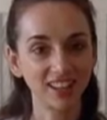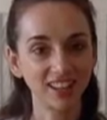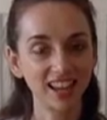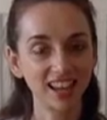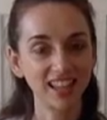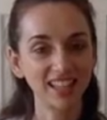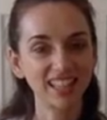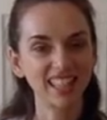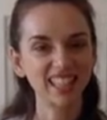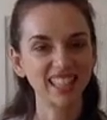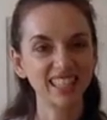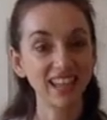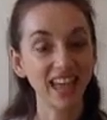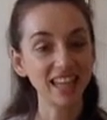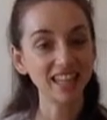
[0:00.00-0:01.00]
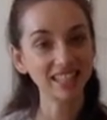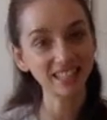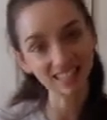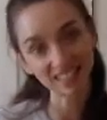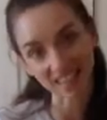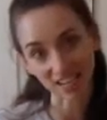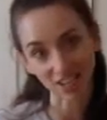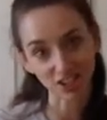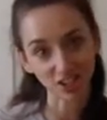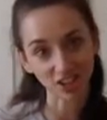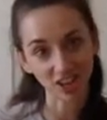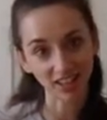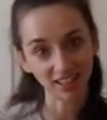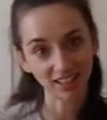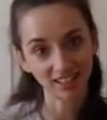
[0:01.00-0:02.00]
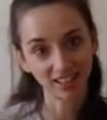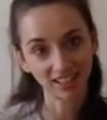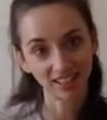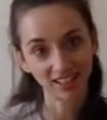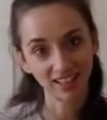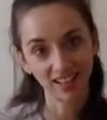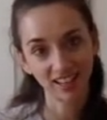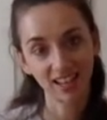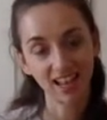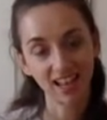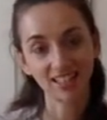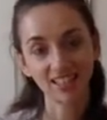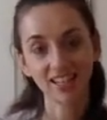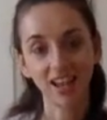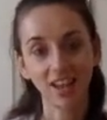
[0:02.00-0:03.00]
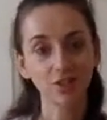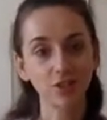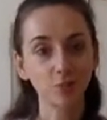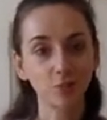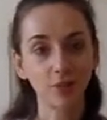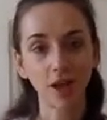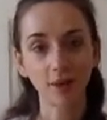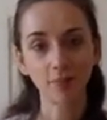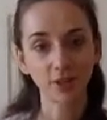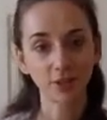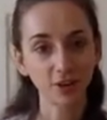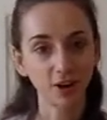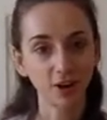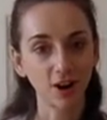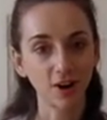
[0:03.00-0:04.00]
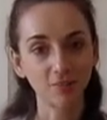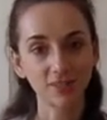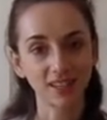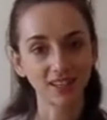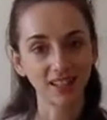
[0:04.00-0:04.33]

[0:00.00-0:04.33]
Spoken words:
It's a sensation. It's not just plopping your arms and